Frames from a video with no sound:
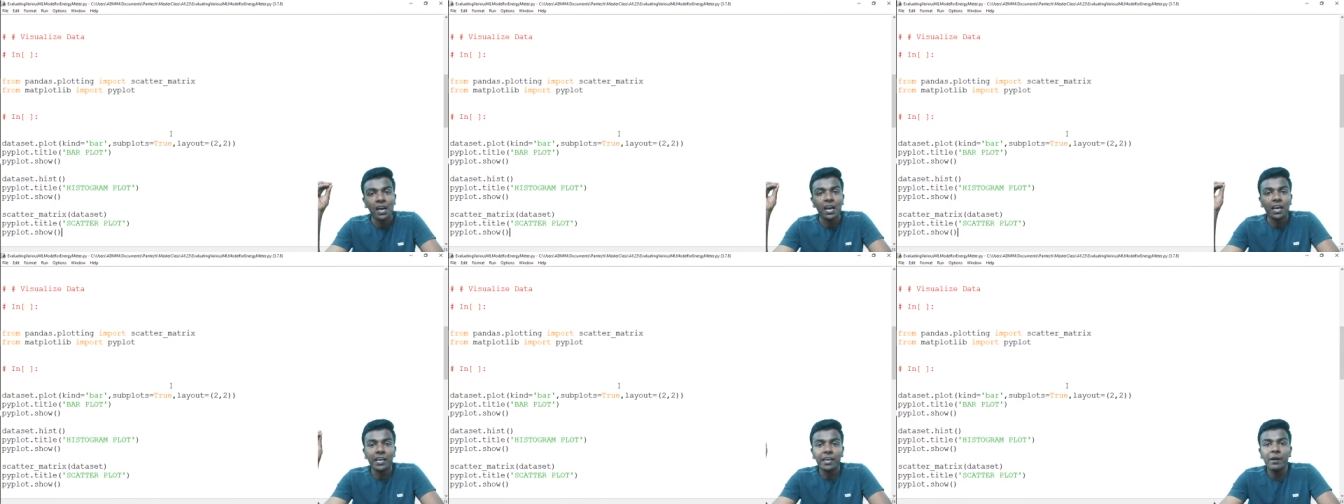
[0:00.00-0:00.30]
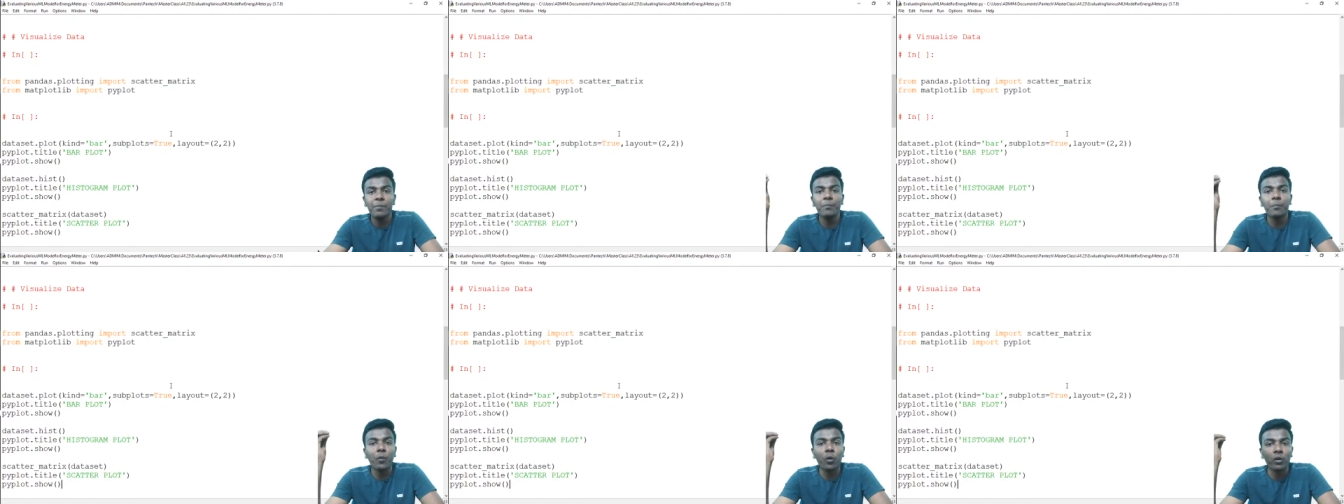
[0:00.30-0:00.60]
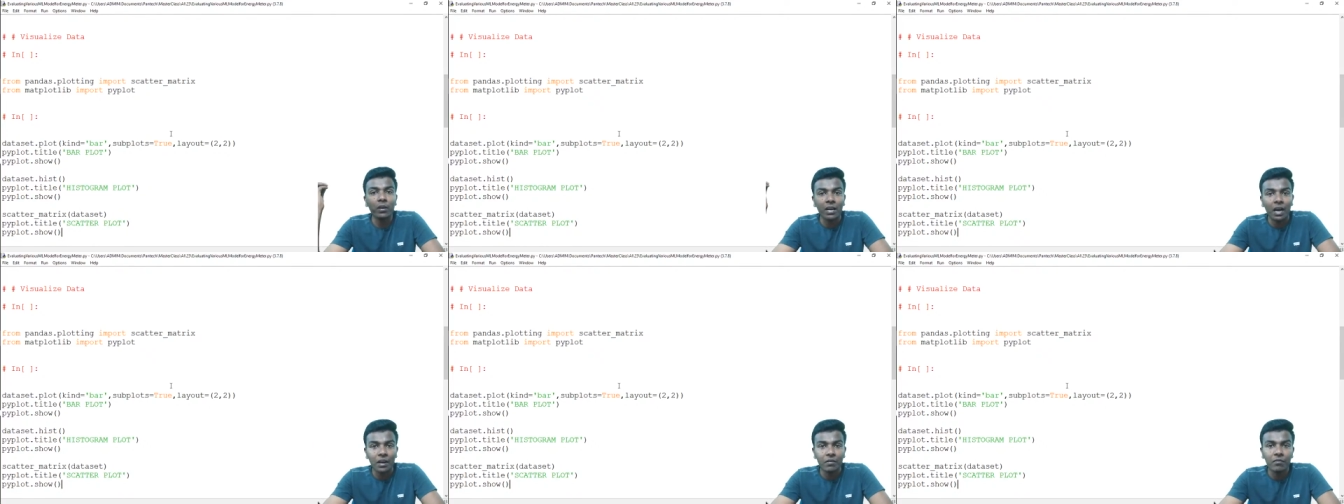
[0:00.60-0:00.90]
import
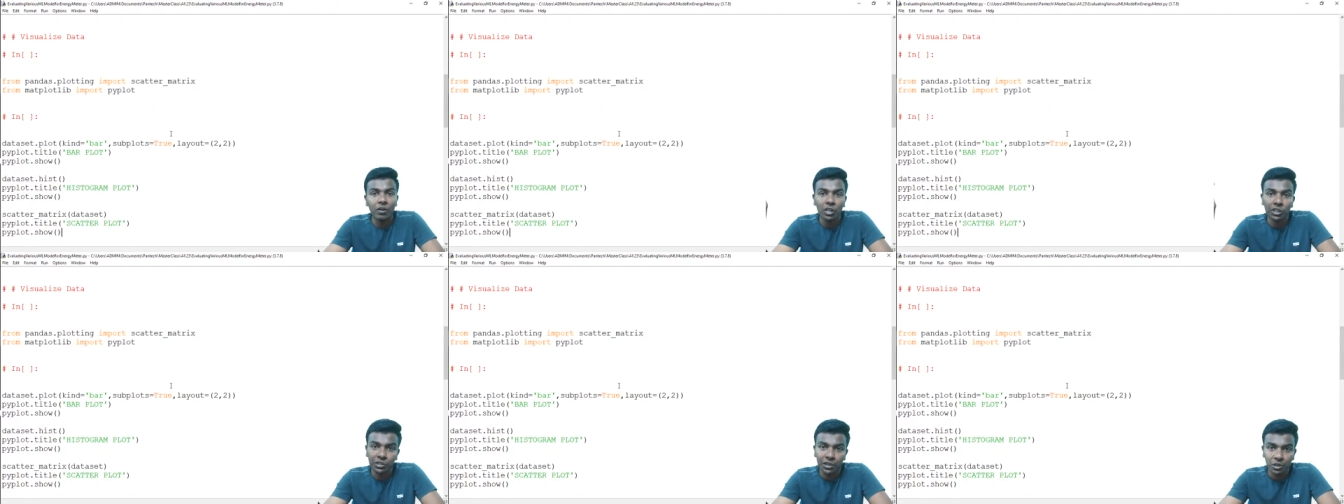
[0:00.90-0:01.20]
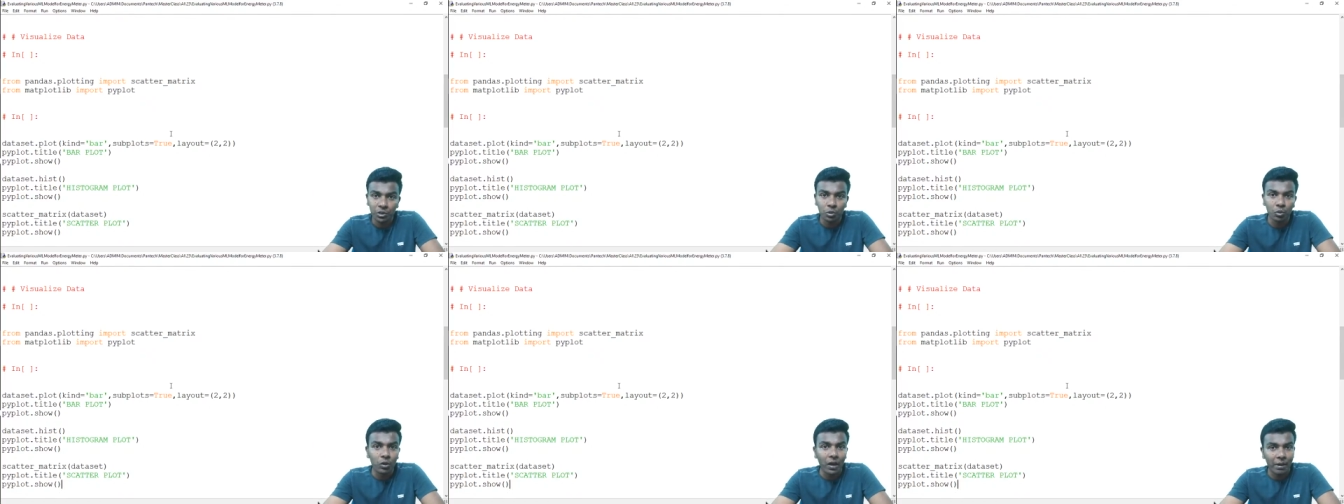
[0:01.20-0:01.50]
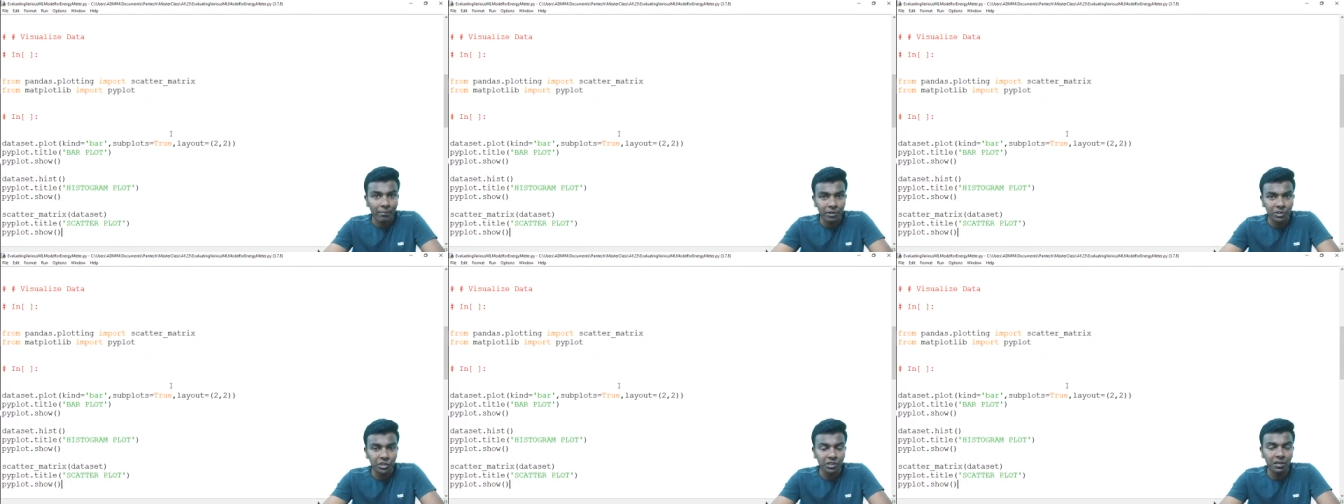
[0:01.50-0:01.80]
convolutional
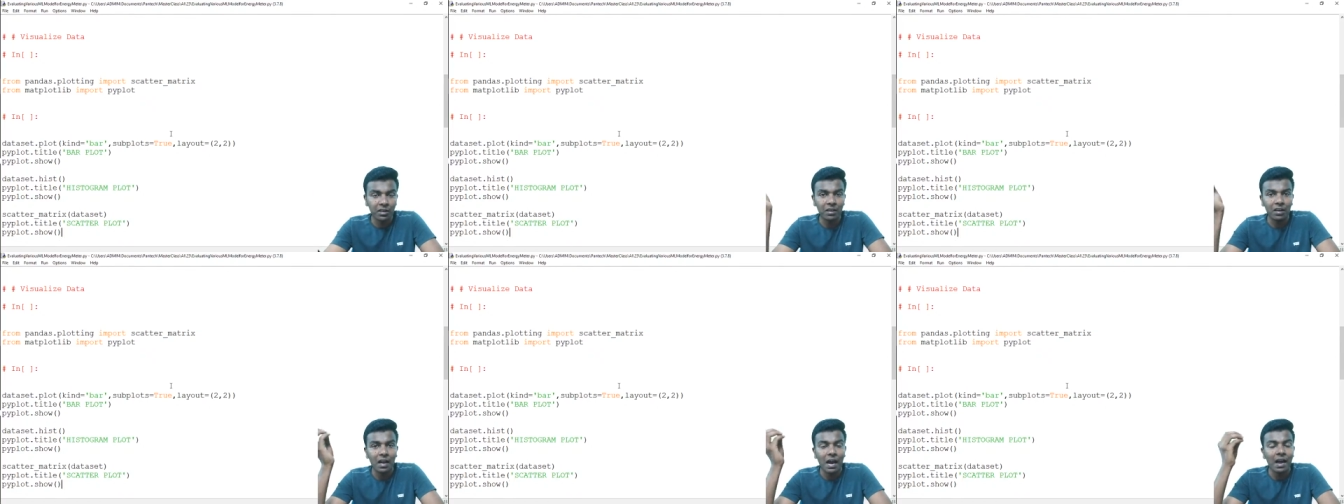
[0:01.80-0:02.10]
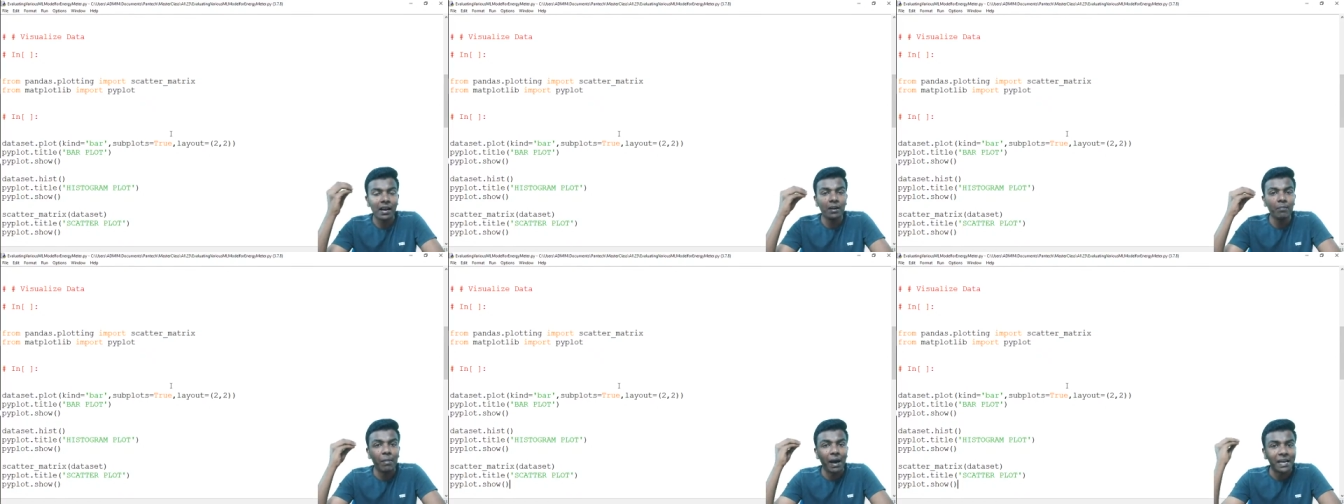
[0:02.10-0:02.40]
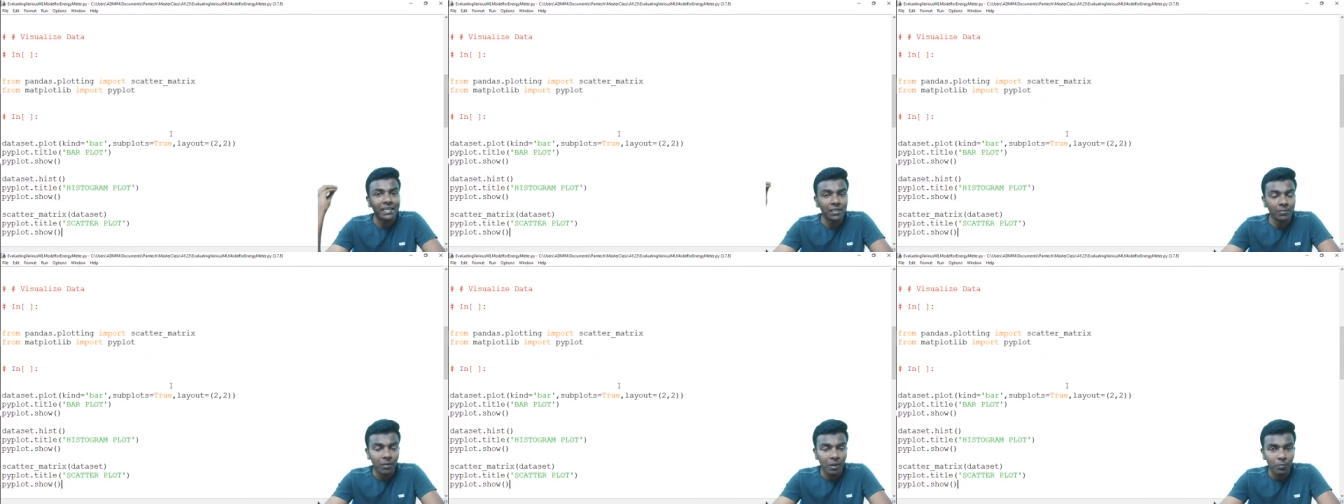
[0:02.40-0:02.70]
2-dimensional and
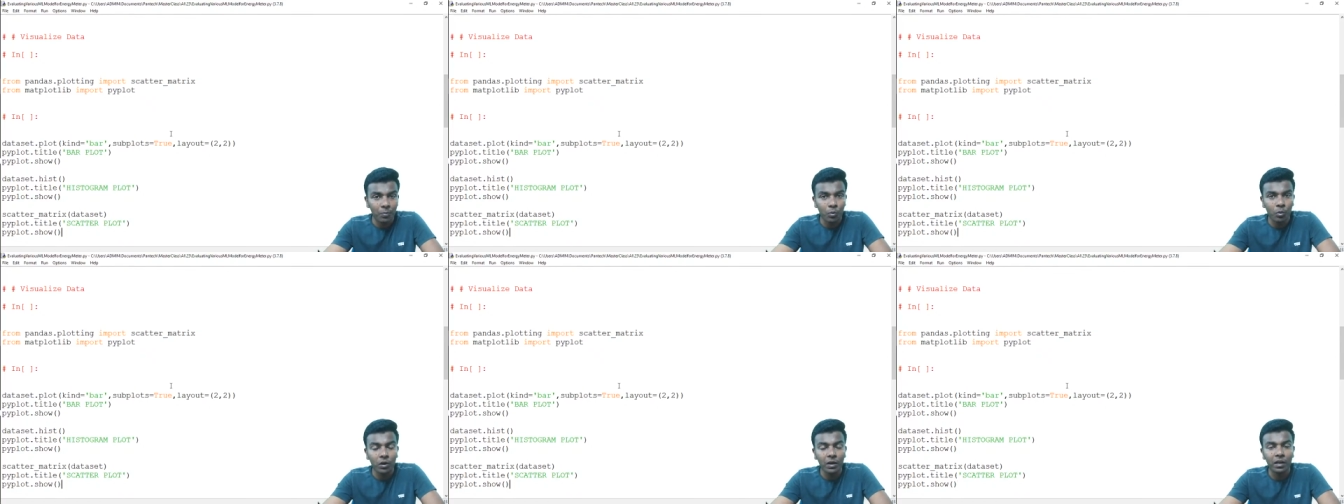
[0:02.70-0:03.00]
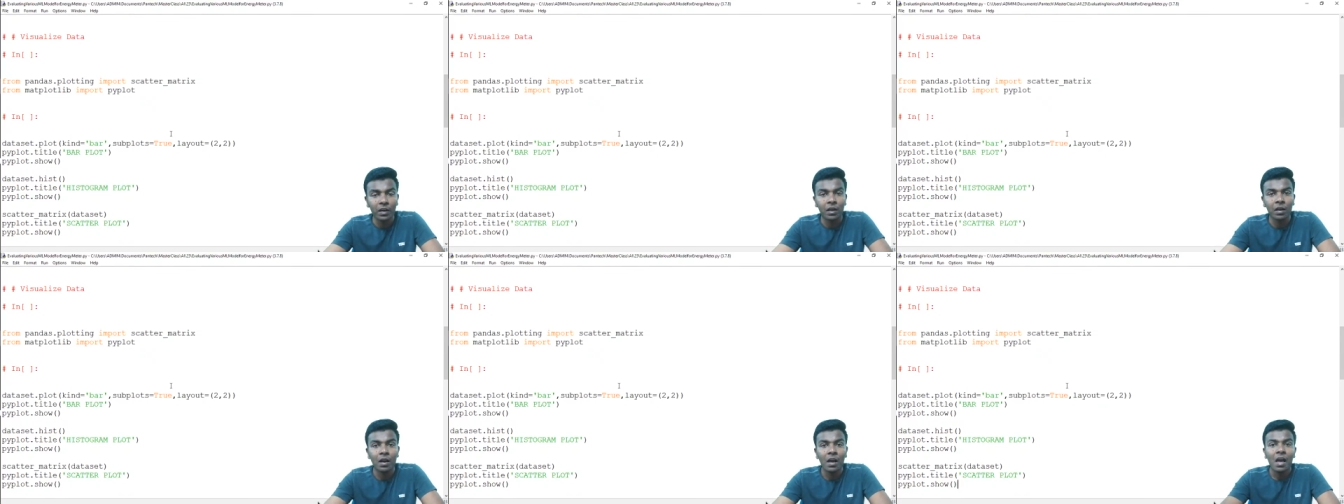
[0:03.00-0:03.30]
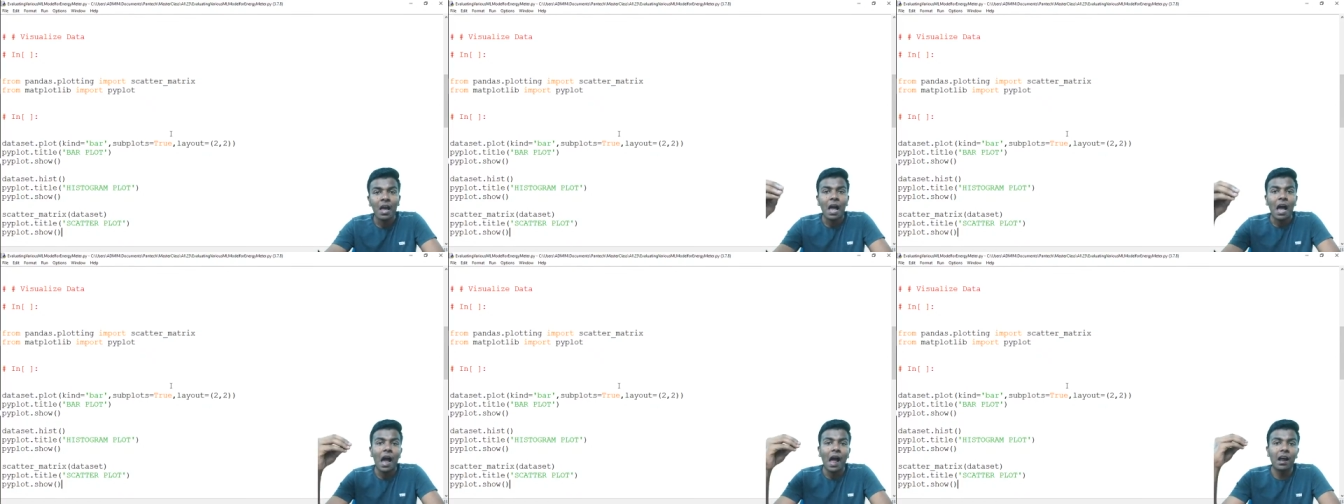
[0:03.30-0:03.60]
maximum pooling
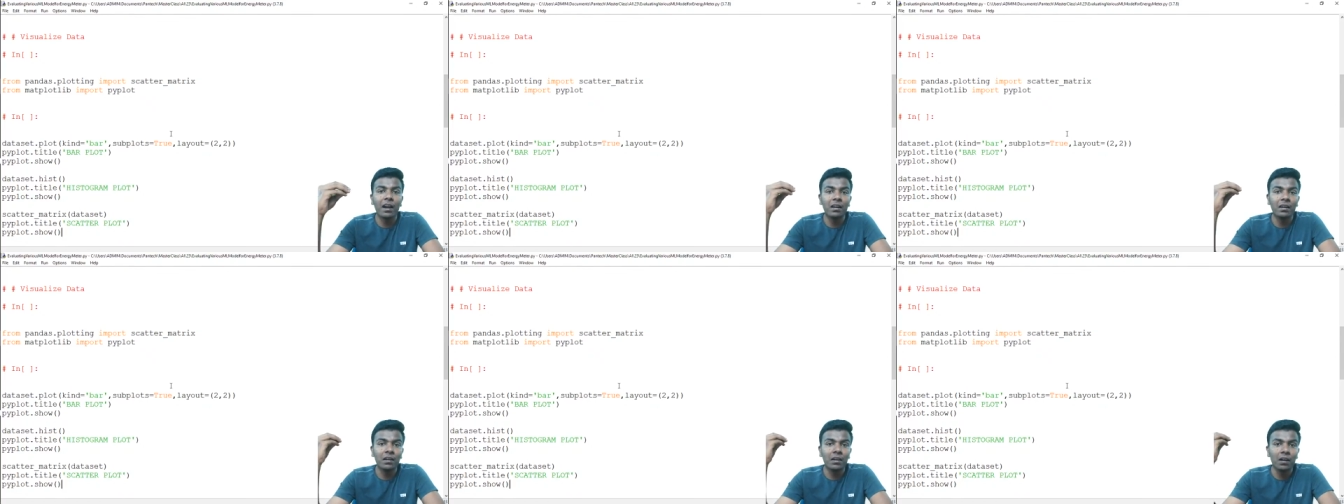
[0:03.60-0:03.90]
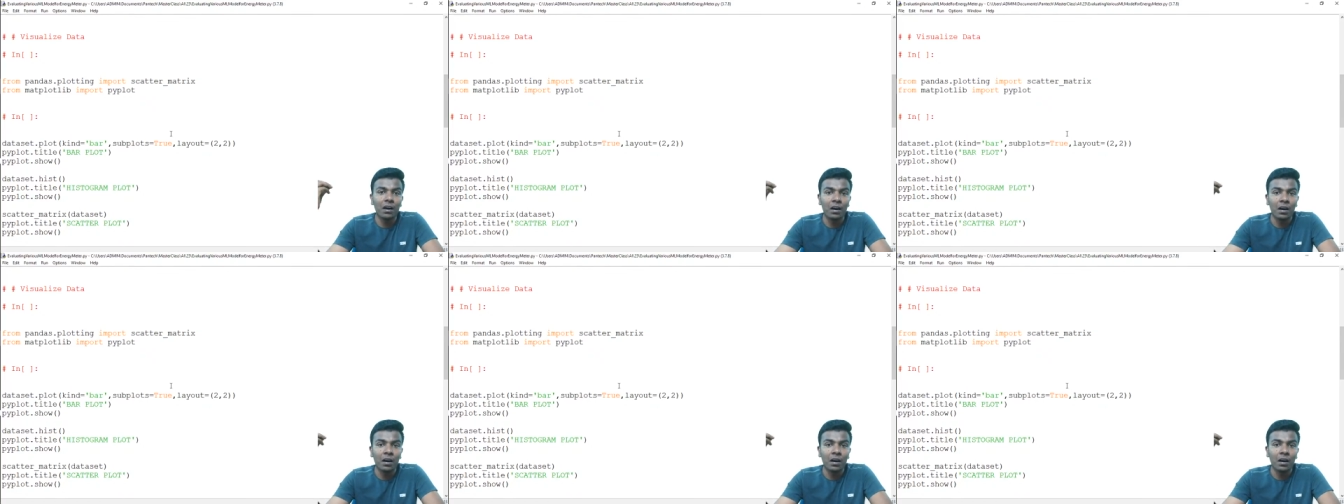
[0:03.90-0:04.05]
and